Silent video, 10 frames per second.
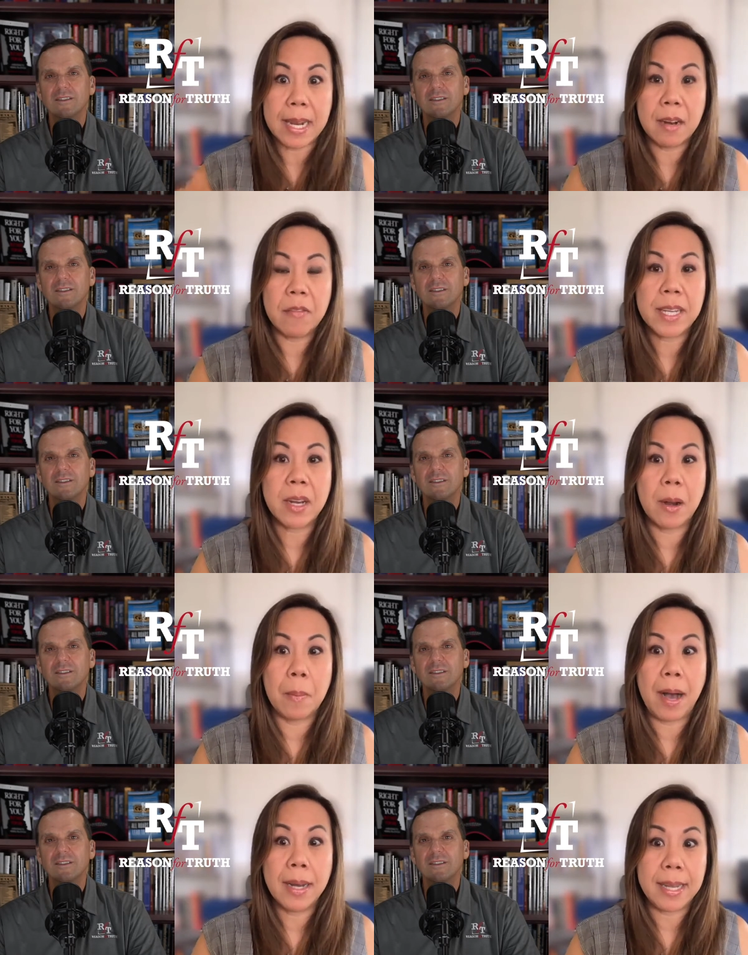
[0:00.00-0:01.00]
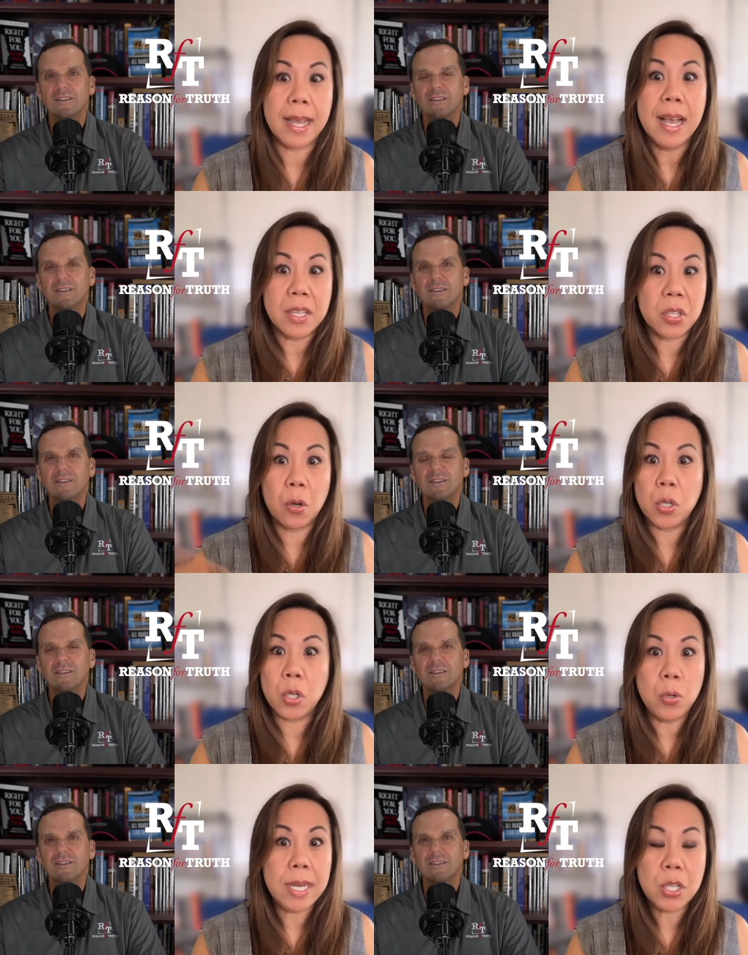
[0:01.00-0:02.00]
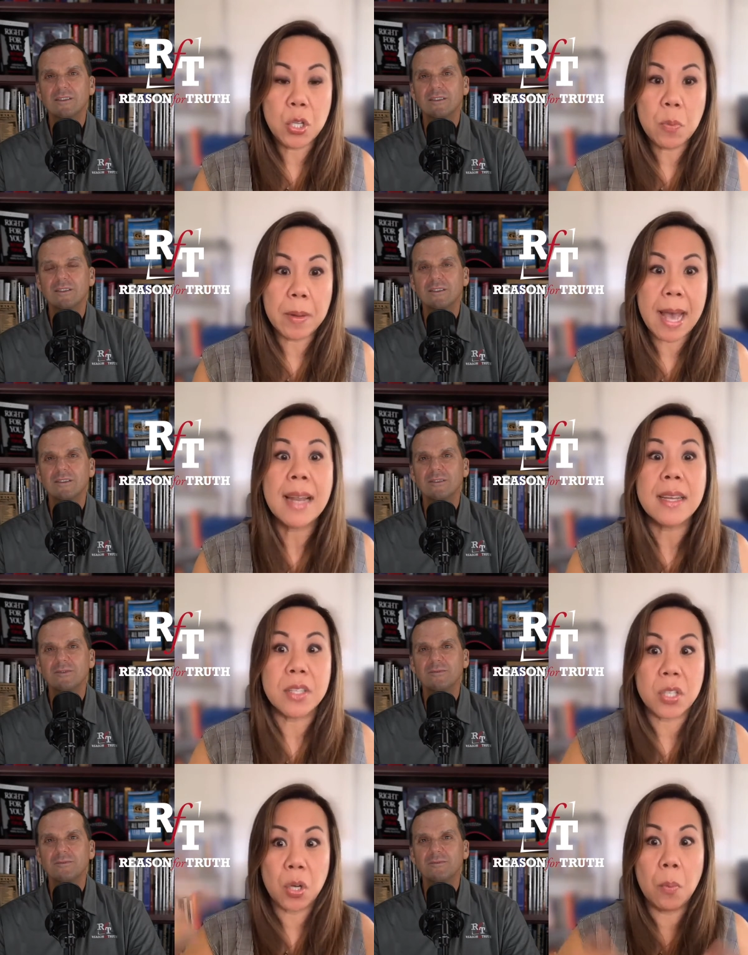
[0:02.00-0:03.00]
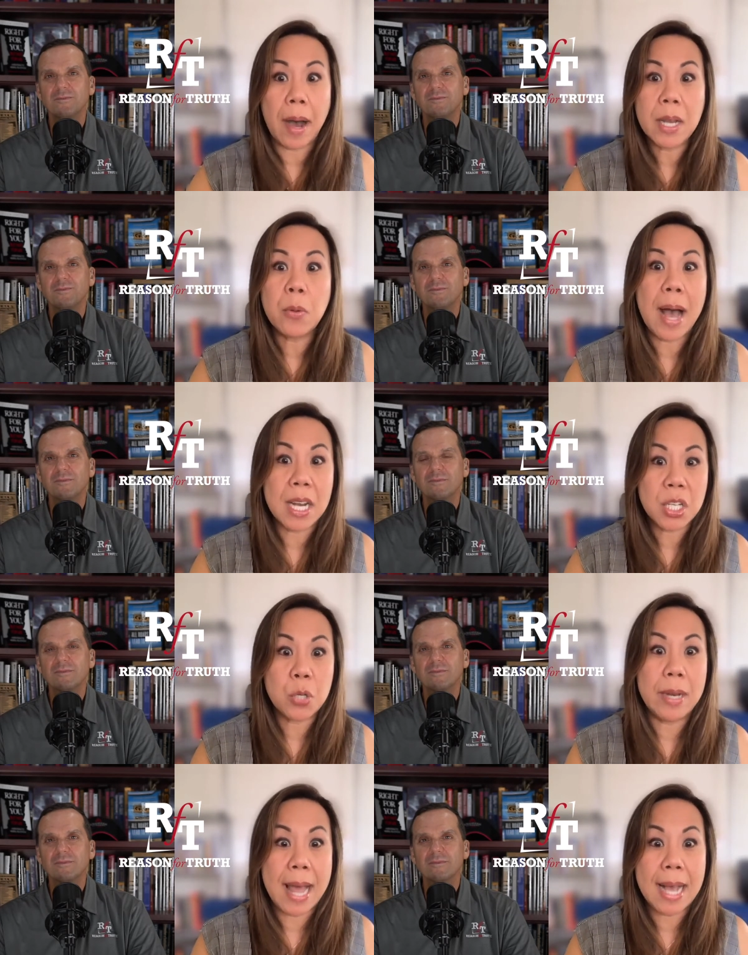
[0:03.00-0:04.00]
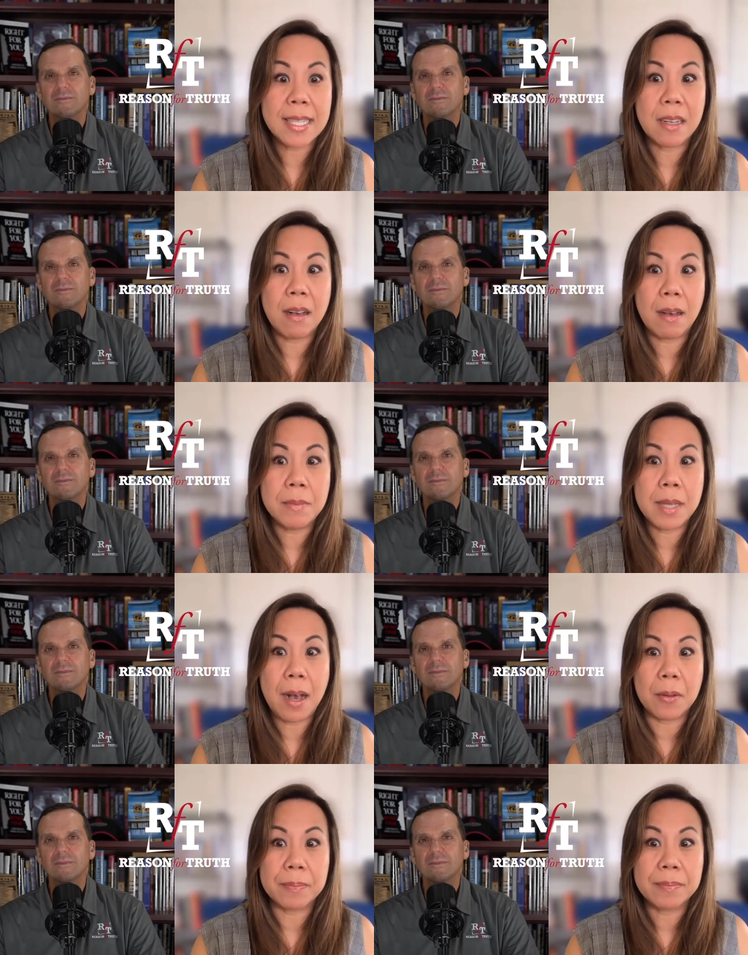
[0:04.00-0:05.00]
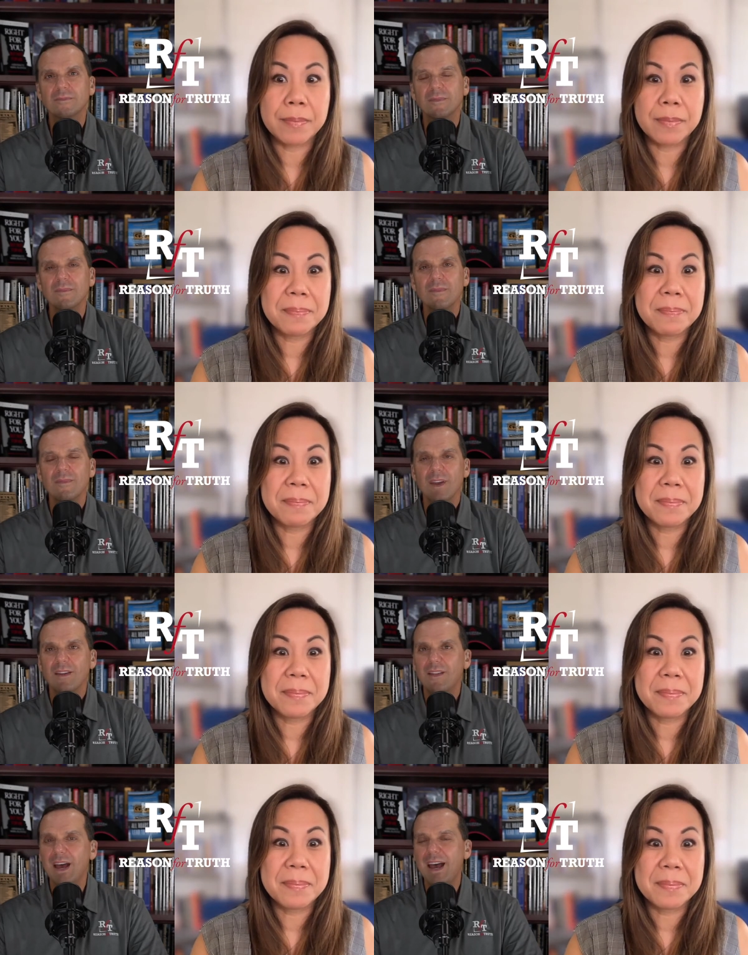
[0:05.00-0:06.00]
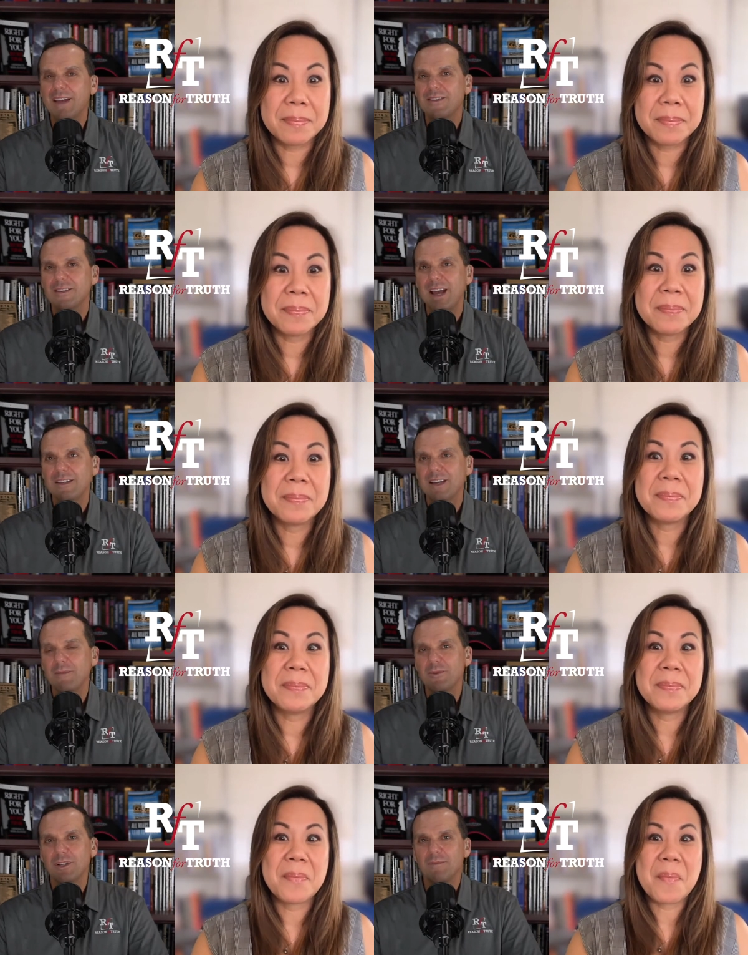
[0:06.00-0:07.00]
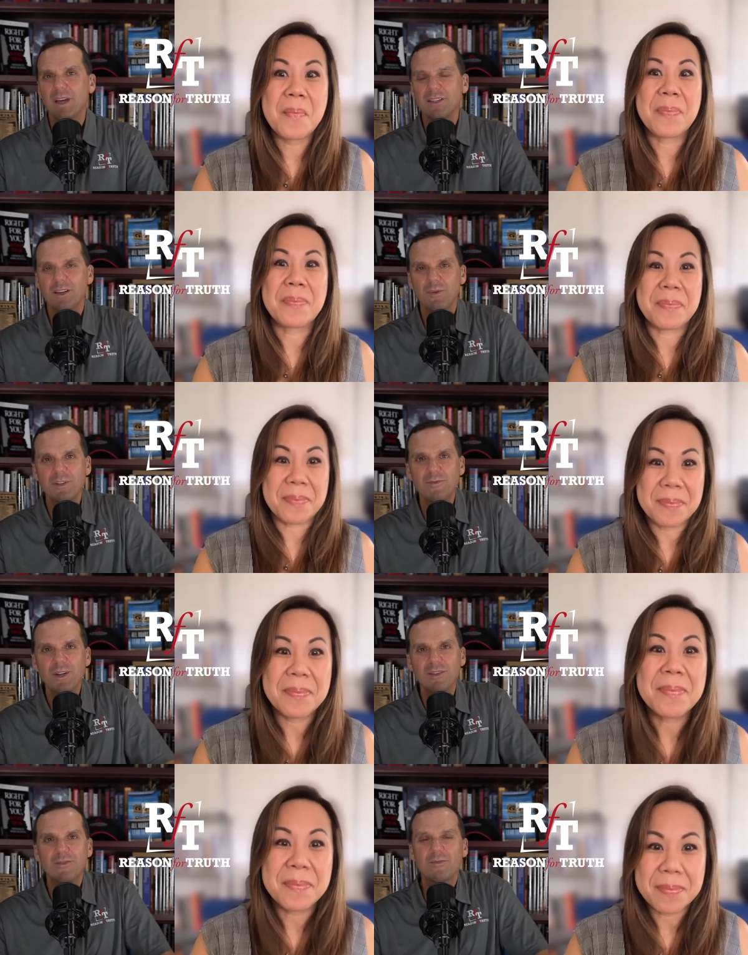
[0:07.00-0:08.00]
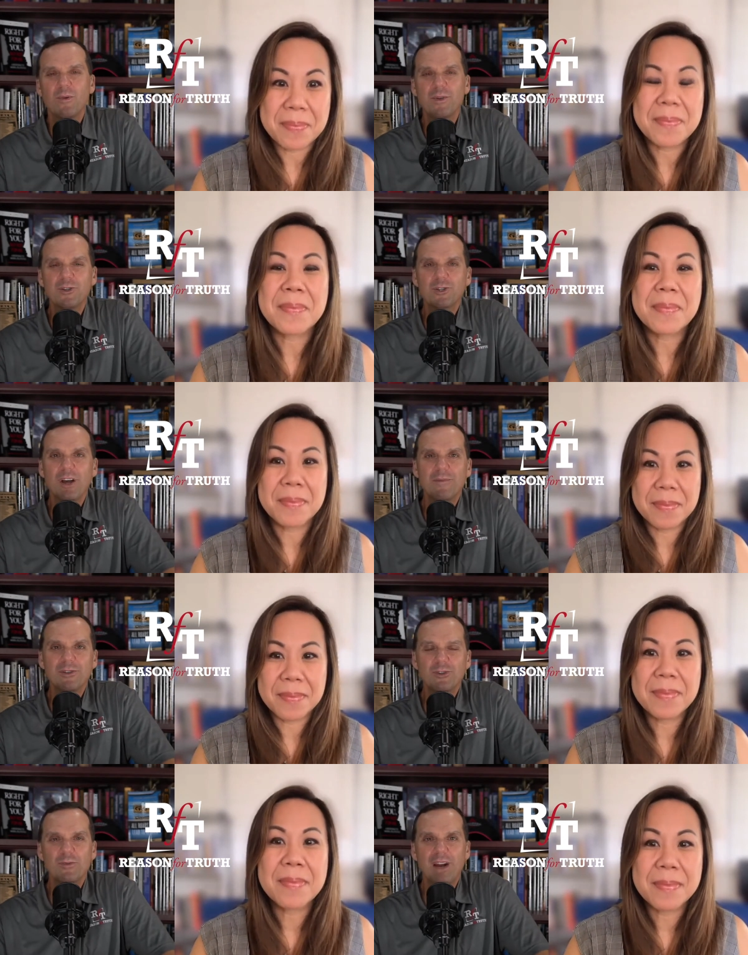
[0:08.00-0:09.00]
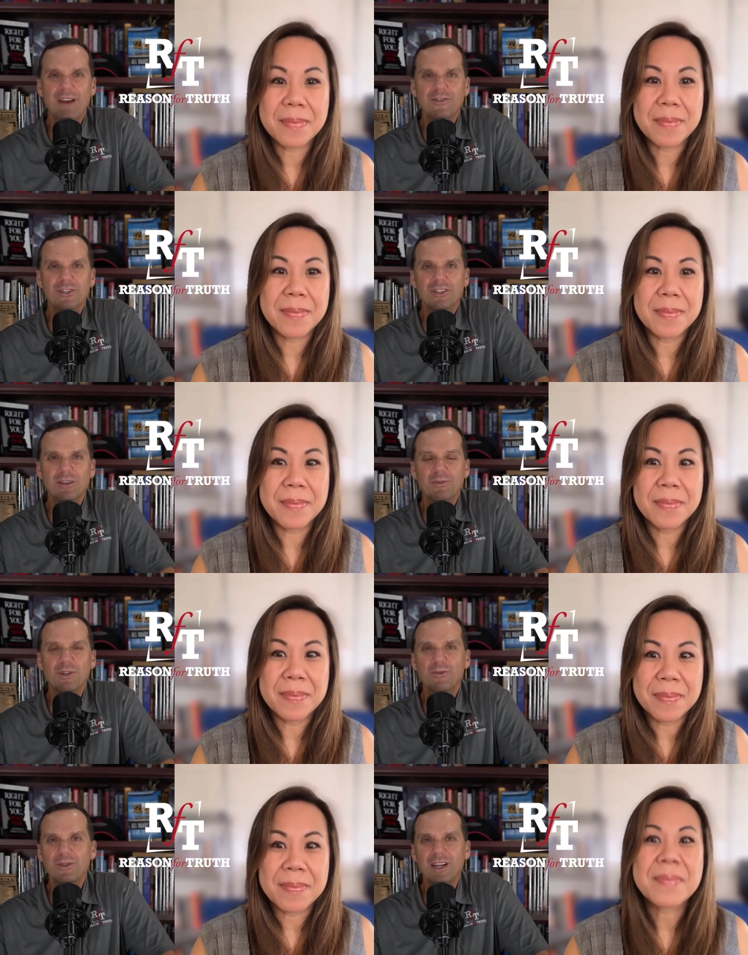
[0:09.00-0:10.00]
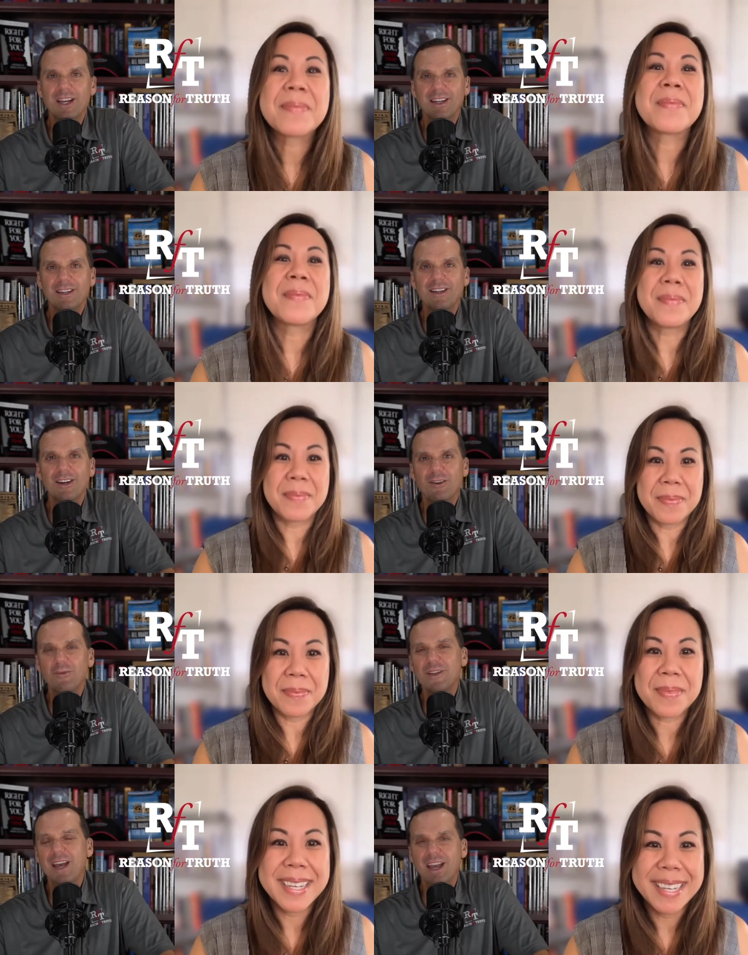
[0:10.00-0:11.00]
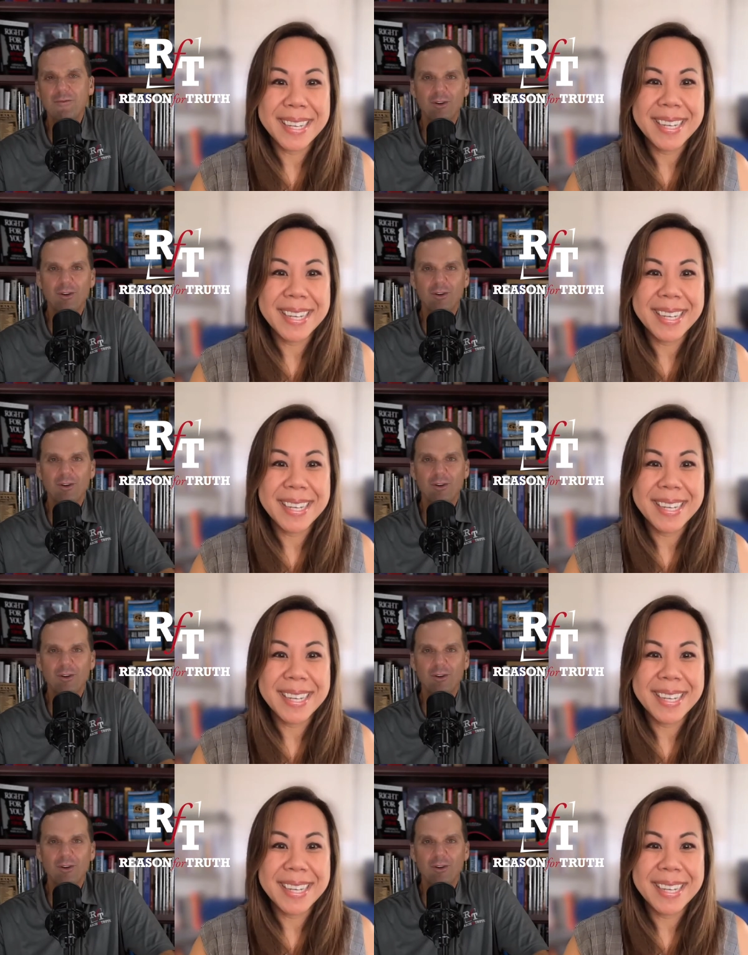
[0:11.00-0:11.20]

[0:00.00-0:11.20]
Speaker 1: in and affecting our body. So you eat two bananas, your body will actually relax and calm down.
Speaker 2: That's that's absolutely amazing. We we when we i been scuba diving since I was 13, and you know we take it for